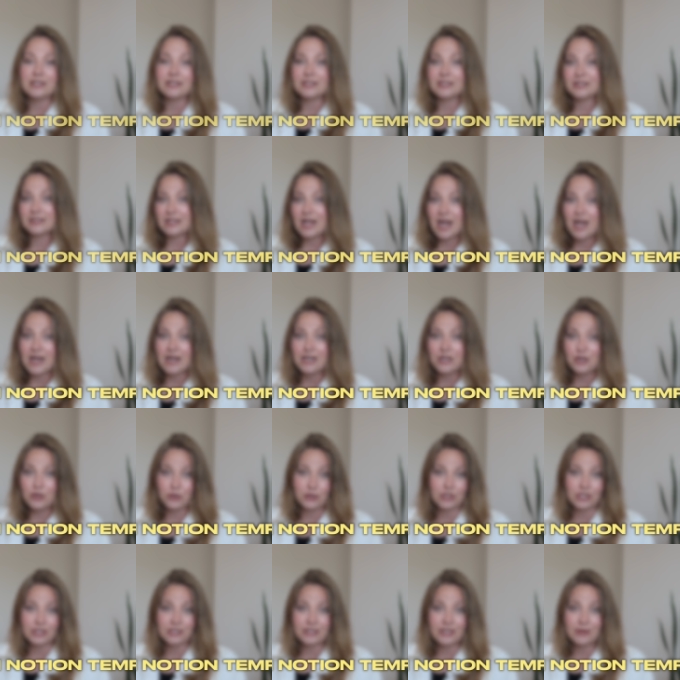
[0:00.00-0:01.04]
design
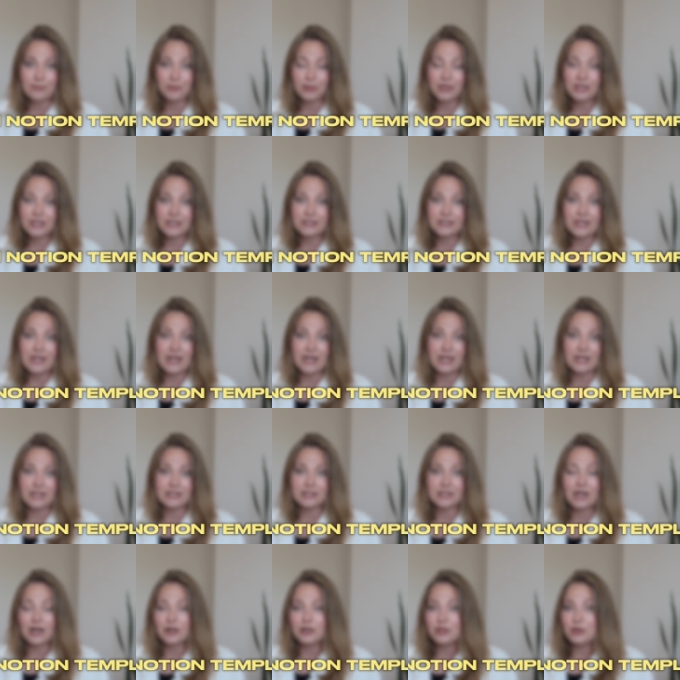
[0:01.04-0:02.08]
Notion templates and
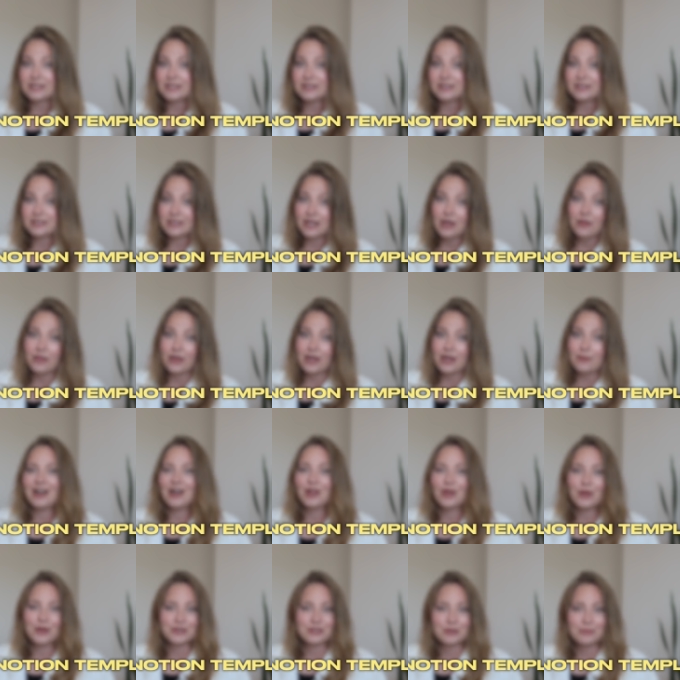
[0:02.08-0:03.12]
how you can sell them. I'll
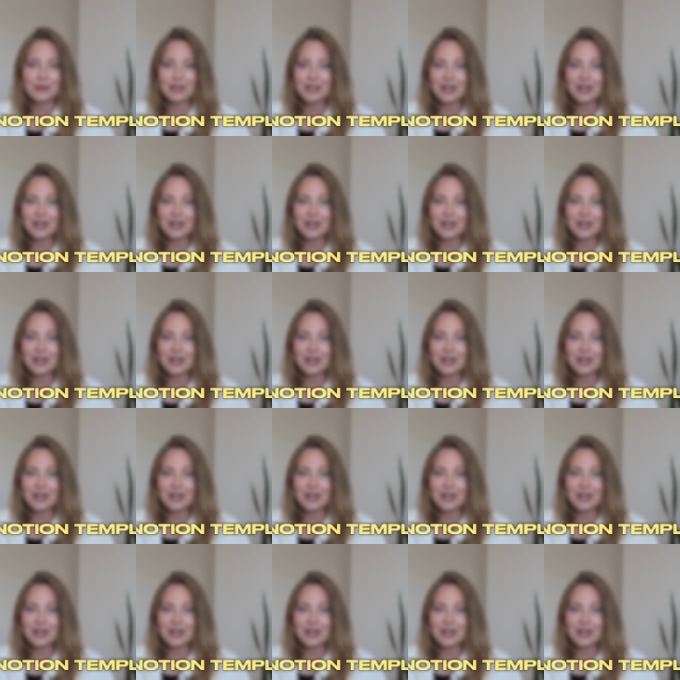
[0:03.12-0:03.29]
also be